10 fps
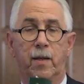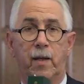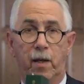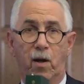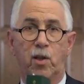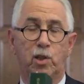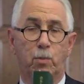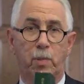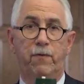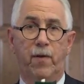can also
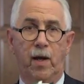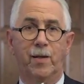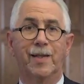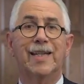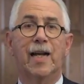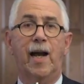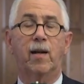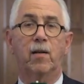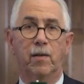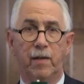be found in
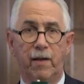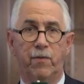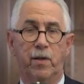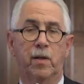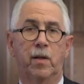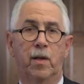Title 11